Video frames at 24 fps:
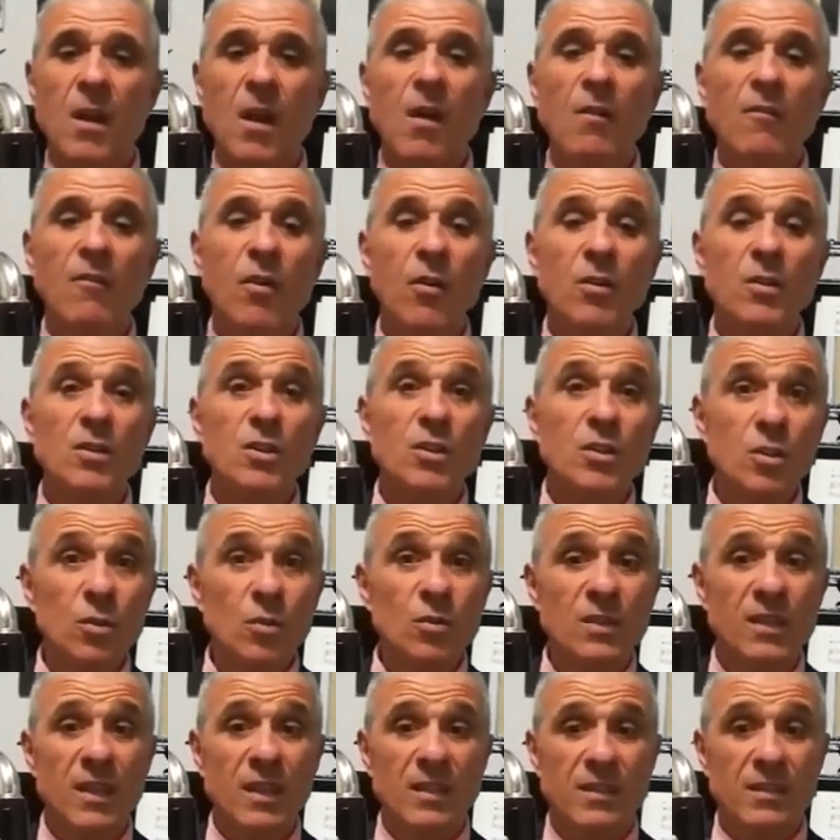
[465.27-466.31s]
for
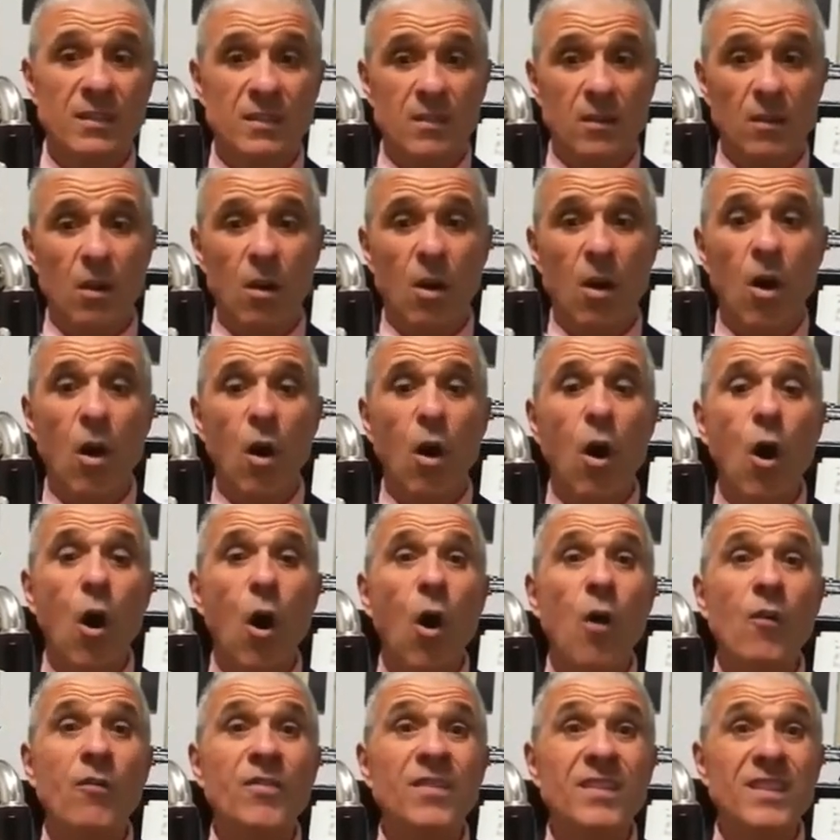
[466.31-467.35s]
students
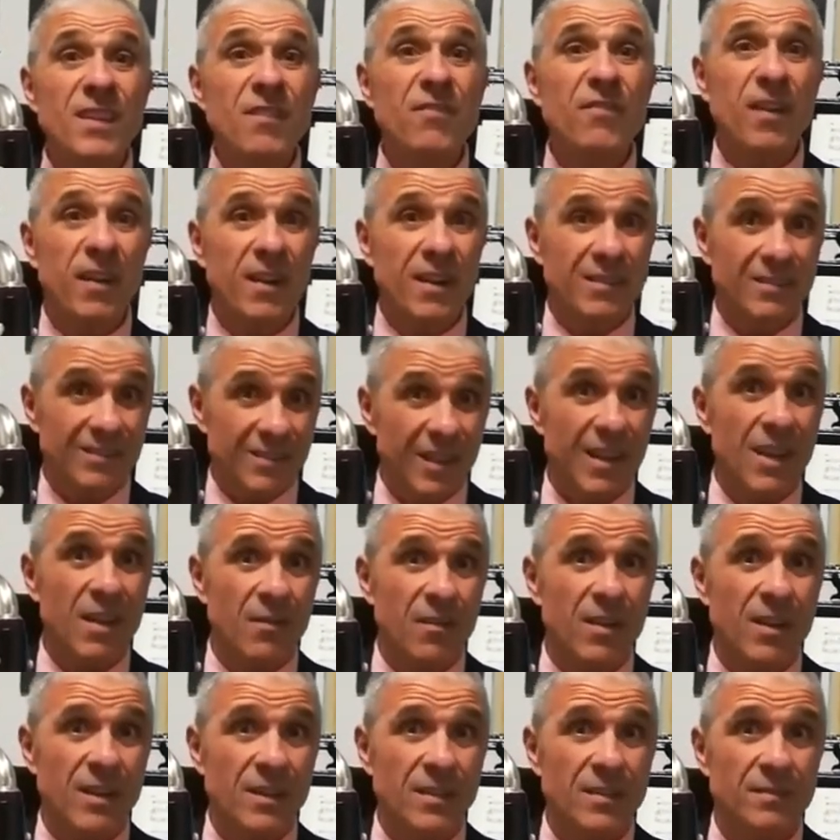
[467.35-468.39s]
of different
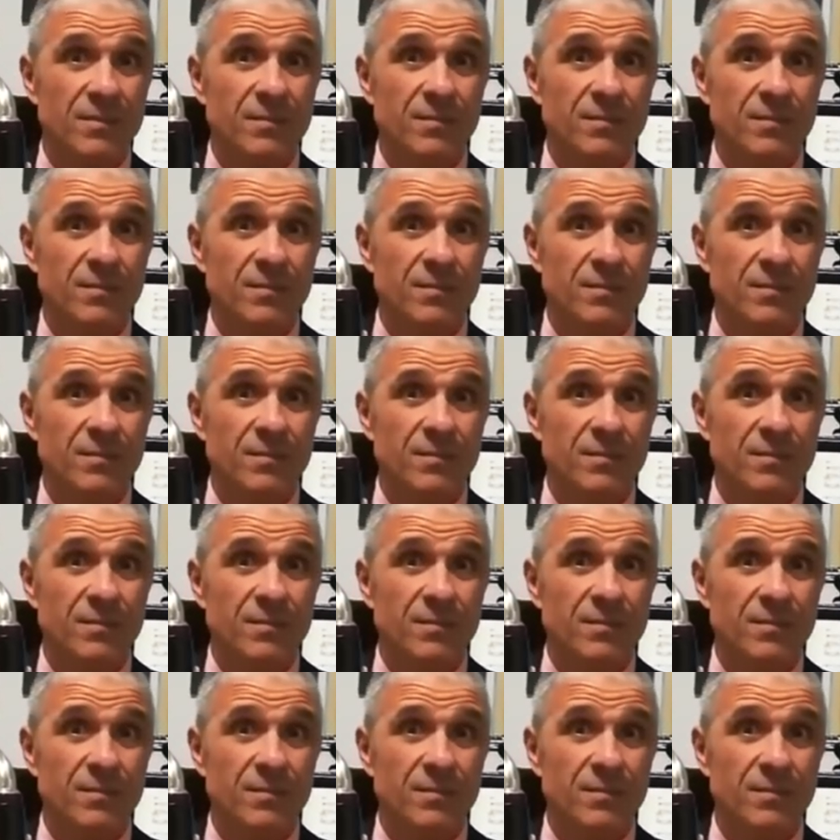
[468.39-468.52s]
levels.